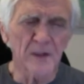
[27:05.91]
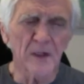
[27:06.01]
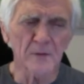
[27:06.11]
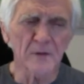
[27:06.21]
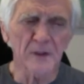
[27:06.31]

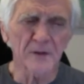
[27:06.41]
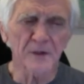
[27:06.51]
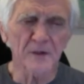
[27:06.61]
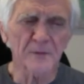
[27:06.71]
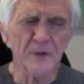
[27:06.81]
not really a
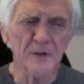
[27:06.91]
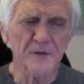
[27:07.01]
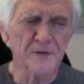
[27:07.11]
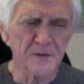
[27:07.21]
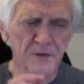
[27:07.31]
judgment,
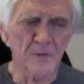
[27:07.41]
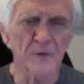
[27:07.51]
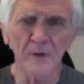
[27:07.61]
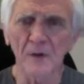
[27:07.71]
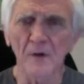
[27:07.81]
because there's no
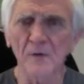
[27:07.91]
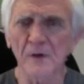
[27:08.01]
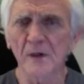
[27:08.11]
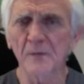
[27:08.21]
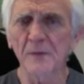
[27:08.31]
real load on it.